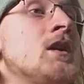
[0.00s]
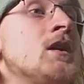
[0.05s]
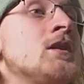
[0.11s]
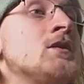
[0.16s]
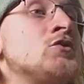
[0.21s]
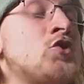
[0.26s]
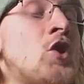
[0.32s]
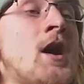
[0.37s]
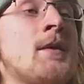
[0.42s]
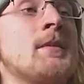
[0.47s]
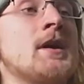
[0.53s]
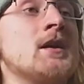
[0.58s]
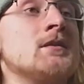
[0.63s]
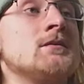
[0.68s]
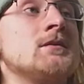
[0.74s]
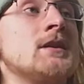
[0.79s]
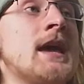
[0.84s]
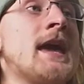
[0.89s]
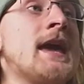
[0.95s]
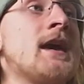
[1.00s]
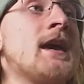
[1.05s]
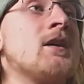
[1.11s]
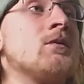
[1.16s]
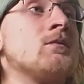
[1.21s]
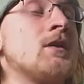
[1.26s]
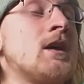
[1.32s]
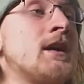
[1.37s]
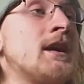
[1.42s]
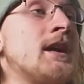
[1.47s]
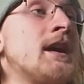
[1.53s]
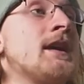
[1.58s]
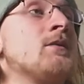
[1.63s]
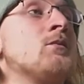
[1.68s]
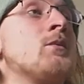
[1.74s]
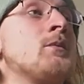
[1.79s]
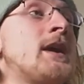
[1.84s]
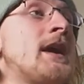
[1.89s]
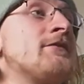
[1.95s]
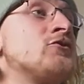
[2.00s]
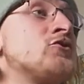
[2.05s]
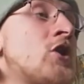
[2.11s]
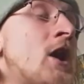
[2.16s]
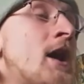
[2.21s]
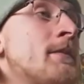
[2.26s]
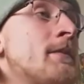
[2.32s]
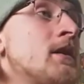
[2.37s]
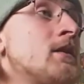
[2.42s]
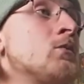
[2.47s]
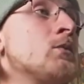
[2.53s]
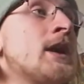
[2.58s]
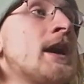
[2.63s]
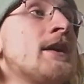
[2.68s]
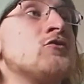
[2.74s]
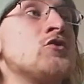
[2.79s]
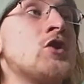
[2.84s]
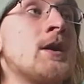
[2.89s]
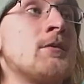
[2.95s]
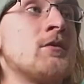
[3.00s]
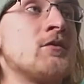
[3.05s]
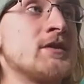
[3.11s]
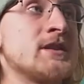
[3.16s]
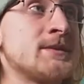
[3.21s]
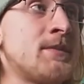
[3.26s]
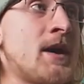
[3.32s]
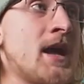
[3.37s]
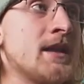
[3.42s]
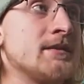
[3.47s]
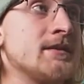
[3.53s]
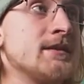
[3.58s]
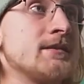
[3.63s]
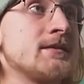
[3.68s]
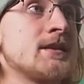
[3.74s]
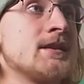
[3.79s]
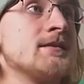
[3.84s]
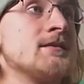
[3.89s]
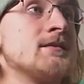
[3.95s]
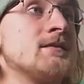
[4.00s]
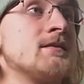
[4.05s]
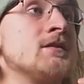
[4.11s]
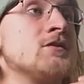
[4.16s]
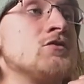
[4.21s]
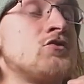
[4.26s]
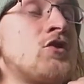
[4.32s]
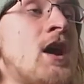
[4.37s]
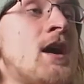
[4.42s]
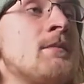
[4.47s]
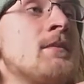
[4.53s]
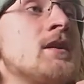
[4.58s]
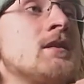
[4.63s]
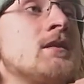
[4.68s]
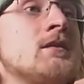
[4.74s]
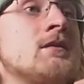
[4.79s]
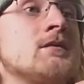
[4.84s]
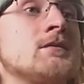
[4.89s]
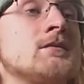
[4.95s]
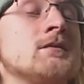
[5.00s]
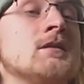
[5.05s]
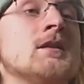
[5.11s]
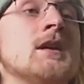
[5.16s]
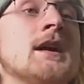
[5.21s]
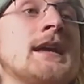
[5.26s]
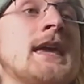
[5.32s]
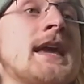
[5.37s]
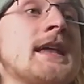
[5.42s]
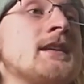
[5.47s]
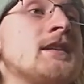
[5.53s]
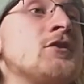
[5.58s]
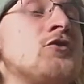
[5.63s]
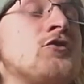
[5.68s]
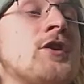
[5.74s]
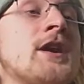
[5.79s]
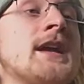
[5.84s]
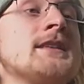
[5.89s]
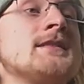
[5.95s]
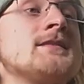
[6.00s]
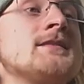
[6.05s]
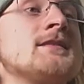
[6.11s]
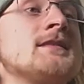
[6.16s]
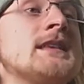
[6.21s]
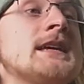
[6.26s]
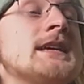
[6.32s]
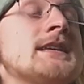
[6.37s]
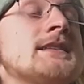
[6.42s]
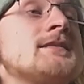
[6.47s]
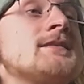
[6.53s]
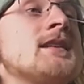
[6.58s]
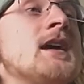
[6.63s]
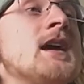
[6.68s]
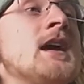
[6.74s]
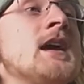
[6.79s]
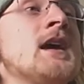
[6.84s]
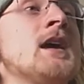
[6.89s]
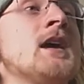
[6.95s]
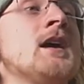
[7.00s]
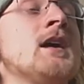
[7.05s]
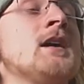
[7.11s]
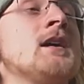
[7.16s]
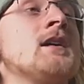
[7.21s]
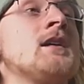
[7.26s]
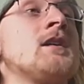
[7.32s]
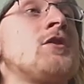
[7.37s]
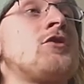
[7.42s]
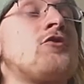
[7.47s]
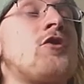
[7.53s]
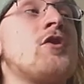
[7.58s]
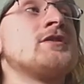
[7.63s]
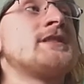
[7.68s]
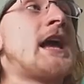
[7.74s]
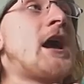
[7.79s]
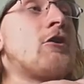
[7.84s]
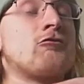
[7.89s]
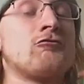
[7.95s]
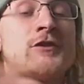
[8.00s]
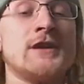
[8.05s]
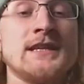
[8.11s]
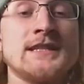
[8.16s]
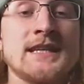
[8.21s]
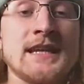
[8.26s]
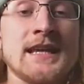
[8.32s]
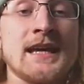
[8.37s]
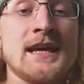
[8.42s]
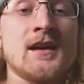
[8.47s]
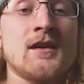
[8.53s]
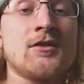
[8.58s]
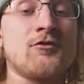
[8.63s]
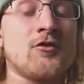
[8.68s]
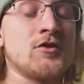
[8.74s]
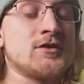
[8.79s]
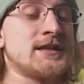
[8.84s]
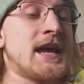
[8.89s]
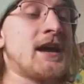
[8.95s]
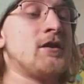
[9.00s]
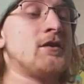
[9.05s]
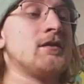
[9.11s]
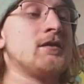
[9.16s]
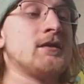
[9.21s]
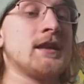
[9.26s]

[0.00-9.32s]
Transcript: trauma. And again, when we have trauma responses, because the trauma, again, creates this, throws out reasoning, throws out